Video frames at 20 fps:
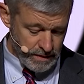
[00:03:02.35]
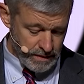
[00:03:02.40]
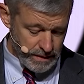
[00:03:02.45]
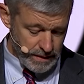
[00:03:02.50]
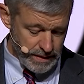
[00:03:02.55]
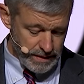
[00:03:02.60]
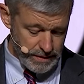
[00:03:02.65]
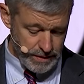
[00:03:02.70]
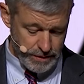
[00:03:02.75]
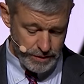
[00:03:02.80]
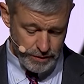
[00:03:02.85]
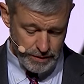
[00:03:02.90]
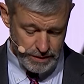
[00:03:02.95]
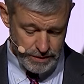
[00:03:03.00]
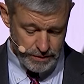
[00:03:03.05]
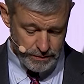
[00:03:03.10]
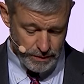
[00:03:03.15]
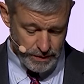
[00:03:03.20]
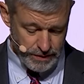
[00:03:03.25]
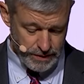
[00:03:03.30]
It is a
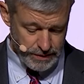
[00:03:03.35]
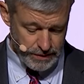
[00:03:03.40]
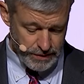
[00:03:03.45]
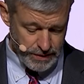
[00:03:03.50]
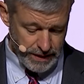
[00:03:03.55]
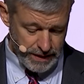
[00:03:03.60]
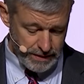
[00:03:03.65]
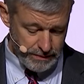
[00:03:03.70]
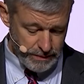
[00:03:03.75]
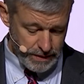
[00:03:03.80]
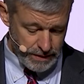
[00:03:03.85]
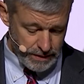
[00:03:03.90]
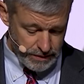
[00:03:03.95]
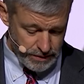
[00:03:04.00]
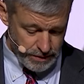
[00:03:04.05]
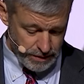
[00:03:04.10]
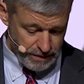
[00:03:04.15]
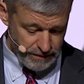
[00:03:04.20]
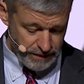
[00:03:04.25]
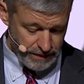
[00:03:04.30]
trustworthy statement
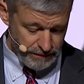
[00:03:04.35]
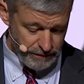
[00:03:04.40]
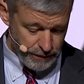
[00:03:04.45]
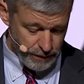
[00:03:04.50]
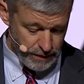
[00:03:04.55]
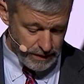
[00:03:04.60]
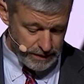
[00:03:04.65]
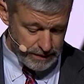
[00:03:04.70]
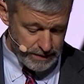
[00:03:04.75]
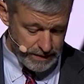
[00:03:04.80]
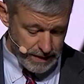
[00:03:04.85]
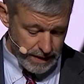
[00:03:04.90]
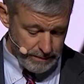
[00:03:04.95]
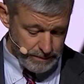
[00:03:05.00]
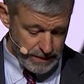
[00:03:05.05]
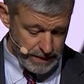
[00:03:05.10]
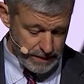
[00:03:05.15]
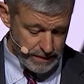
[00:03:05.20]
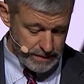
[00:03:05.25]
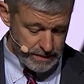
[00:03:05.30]
deserving full
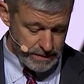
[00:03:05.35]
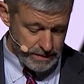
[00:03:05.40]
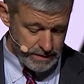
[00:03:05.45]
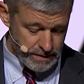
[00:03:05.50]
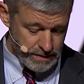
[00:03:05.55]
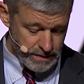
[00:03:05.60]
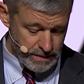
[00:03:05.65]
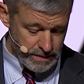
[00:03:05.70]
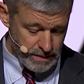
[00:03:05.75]
acceptance.